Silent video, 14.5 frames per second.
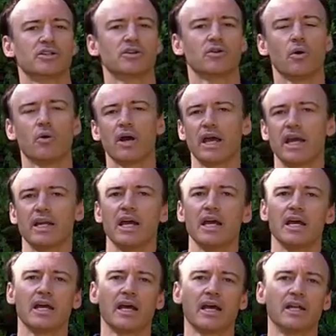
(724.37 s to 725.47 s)
So go ahead
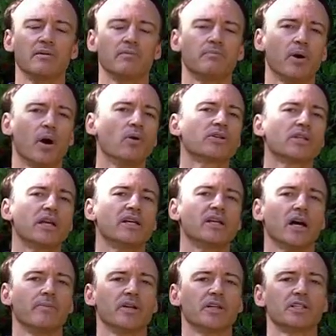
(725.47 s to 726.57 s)
and post any
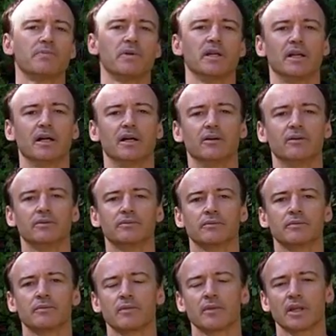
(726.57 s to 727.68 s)
comments below.
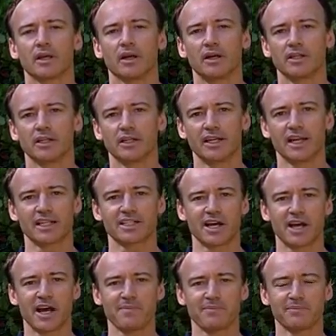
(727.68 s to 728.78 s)
Until the next
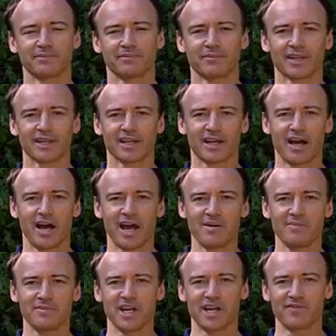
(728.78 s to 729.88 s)
time,
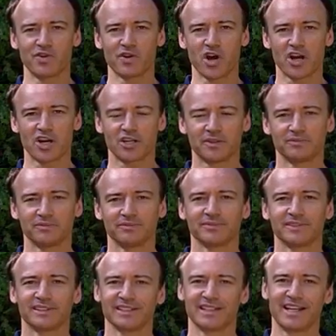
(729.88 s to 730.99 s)
I'm Dave O'Connor,
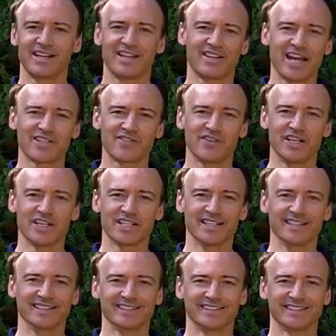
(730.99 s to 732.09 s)
and thanks for
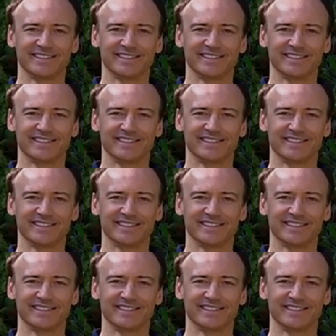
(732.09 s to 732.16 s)
listening.